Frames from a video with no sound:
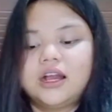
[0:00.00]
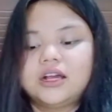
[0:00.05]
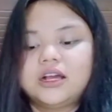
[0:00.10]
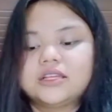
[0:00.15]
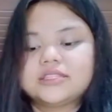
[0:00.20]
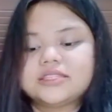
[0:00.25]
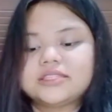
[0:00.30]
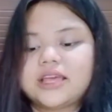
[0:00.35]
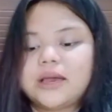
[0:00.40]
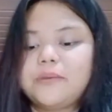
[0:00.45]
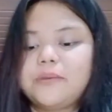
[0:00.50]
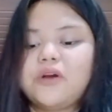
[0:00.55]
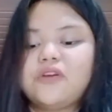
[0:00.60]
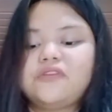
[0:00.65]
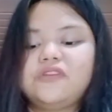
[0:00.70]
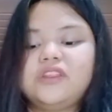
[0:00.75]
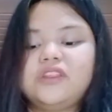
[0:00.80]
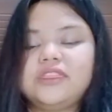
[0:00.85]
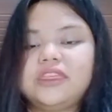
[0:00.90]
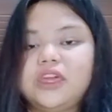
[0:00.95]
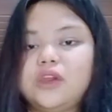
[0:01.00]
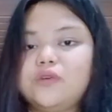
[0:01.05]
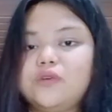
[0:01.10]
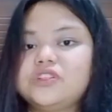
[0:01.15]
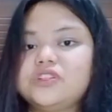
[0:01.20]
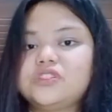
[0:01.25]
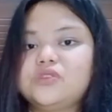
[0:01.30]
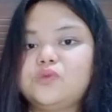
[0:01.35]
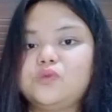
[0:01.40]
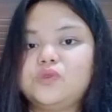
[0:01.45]
some of the
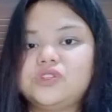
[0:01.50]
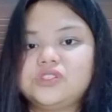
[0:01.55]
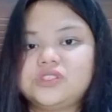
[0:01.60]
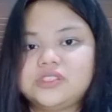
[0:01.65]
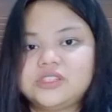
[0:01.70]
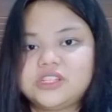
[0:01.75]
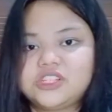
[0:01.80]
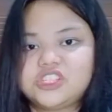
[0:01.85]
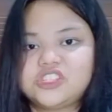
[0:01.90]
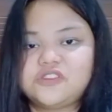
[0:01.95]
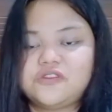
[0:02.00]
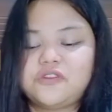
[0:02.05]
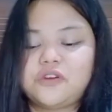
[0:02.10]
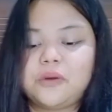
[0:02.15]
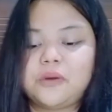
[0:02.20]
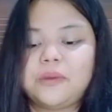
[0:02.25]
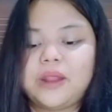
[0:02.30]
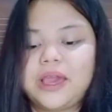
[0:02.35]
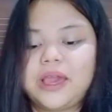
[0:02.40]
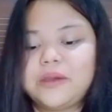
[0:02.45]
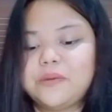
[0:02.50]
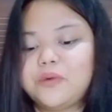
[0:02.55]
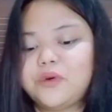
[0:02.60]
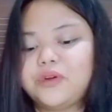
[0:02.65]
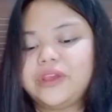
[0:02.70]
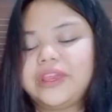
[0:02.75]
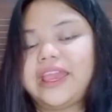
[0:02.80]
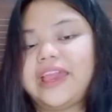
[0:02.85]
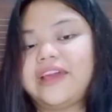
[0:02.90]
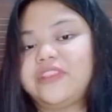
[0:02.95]
theories were searched from
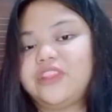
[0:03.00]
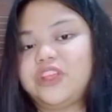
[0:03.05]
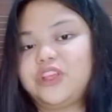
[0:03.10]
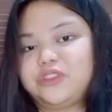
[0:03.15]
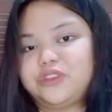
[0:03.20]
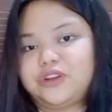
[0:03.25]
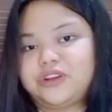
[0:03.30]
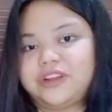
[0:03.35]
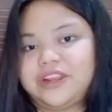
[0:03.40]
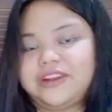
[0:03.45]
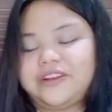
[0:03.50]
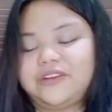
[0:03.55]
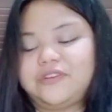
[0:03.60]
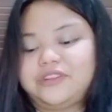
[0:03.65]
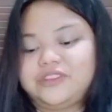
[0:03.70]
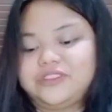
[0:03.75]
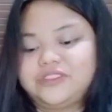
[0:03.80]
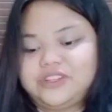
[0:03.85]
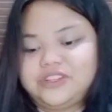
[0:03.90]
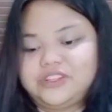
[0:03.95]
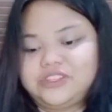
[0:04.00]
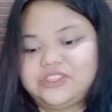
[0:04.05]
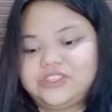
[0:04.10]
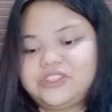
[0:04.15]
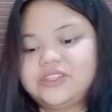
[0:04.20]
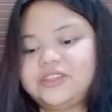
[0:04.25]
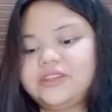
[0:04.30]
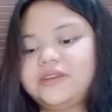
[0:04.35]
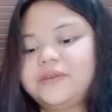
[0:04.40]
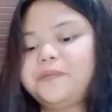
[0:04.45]
library and internet research.
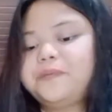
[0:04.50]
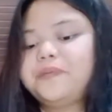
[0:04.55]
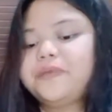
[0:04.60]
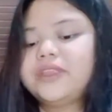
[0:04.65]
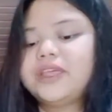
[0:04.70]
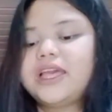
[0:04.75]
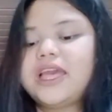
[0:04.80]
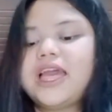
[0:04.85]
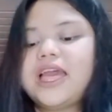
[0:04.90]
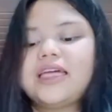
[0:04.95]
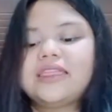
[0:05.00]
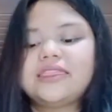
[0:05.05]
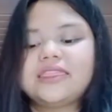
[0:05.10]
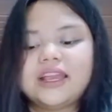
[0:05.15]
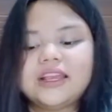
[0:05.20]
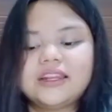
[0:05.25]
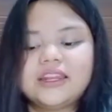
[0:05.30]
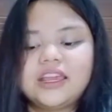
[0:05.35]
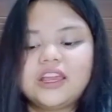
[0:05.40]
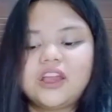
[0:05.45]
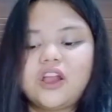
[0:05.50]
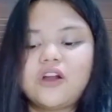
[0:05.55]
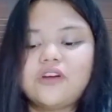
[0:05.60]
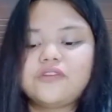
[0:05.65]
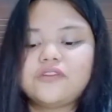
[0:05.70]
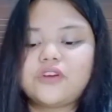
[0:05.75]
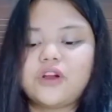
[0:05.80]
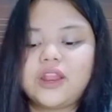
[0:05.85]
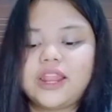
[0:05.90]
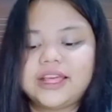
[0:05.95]
Technique
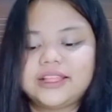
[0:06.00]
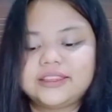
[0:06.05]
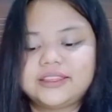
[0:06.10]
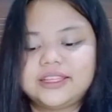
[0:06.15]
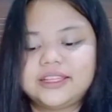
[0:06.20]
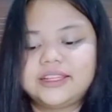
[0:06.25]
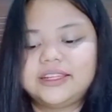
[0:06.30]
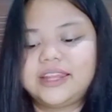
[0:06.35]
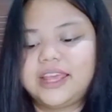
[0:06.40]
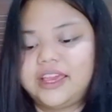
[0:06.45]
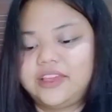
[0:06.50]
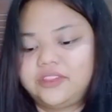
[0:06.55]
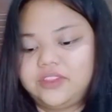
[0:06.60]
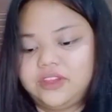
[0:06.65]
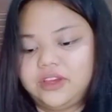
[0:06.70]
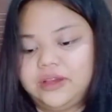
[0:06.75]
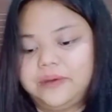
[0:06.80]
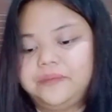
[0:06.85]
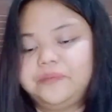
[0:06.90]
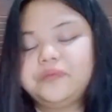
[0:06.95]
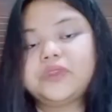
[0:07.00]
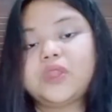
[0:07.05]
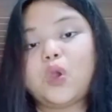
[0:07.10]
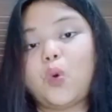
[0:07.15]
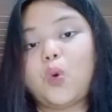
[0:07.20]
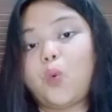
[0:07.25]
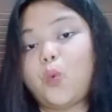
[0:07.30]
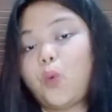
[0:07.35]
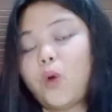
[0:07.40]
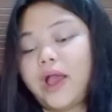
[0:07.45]
of collecting data.
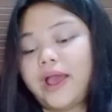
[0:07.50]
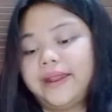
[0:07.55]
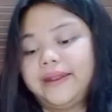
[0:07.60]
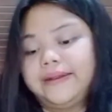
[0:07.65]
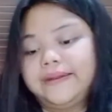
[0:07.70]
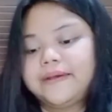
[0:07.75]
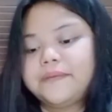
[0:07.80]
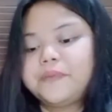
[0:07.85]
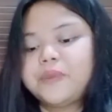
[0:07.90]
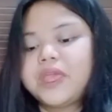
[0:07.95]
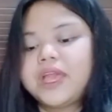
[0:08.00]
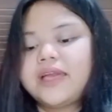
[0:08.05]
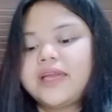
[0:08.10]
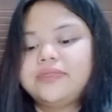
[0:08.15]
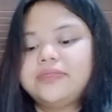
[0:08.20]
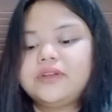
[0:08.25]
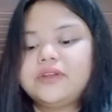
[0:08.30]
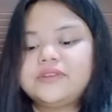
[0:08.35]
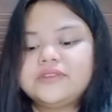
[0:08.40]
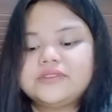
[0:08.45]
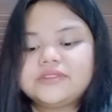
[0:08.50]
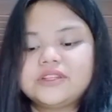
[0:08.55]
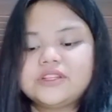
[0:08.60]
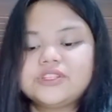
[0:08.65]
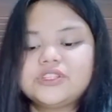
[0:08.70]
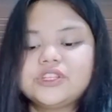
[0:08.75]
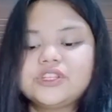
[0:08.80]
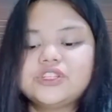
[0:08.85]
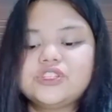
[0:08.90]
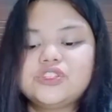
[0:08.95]
1. The
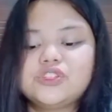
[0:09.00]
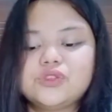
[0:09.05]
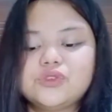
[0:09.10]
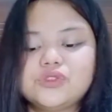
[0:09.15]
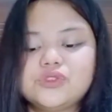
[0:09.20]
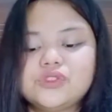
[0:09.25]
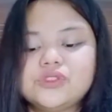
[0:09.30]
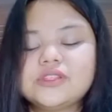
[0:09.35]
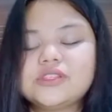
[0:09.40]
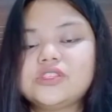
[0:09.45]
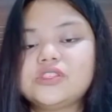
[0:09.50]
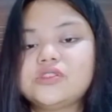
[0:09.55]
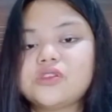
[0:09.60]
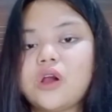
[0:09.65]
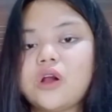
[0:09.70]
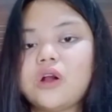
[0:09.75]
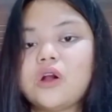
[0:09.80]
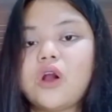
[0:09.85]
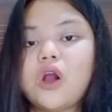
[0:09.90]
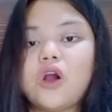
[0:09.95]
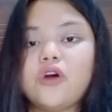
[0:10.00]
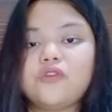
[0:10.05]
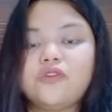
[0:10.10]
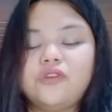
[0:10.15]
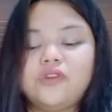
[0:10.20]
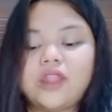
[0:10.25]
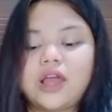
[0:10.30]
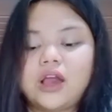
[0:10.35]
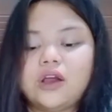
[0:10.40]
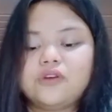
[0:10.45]
researcher chose the Song of
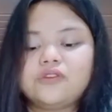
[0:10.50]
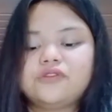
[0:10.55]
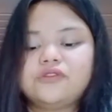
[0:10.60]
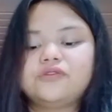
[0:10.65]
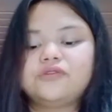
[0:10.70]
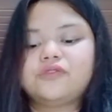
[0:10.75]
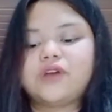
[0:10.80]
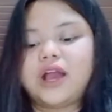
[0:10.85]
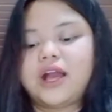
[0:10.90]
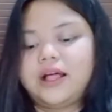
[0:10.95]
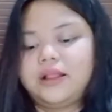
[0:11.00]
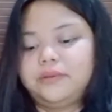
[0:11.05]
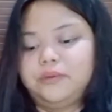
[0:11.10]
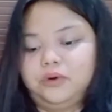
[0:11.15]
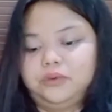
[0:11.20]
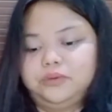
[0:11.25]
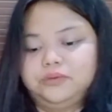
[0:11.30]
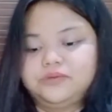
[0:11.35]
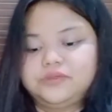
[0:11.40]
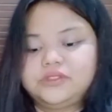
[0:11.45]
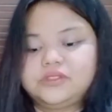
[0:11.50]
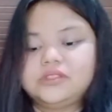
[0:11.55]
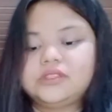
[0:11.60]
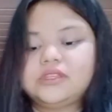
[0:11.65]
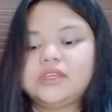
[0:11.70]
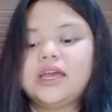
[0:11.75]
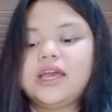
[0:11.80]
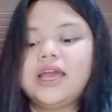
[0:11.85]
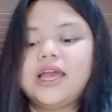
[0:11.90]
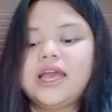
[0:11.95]
Love albums.
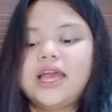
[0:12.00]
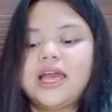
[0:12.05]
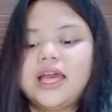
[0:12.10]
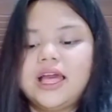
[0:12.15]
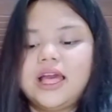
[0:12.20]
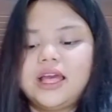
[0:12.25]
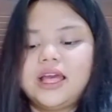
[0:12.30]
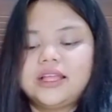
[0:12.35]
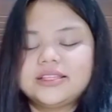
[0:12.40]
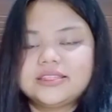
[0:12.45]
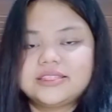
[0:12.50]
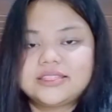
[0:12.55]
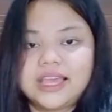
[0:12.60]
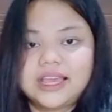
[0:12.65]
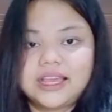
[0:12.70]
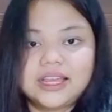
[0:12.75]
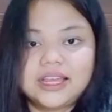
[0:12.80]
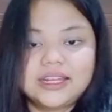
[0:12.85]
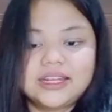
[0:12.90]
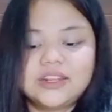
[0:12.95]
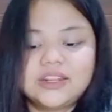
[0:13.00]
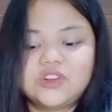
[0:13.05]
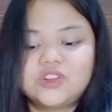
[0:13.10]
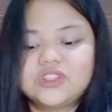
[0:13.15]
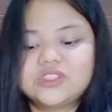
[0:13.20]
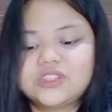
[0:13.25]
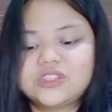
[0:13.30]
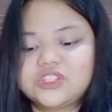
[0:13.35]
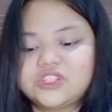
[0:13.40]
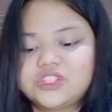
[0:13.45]
Second, the
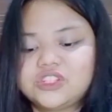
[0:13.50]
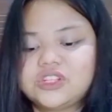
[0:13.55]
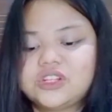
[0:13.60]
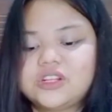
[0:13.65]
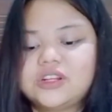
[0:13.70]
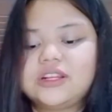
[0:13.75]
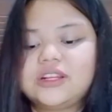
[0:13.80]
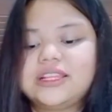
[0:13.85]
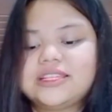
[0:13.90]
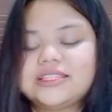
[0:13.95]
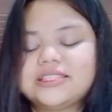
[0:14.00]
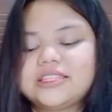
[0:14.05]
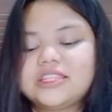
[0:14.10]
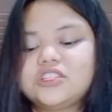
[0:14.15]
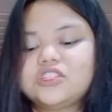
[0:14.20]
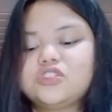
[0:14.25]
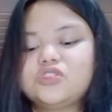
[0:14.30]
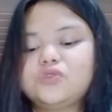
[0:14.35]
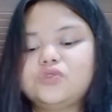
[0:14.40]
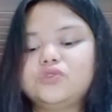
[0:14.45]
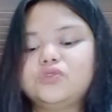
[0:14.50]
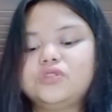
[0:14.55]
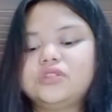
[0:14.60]
researcher listened to the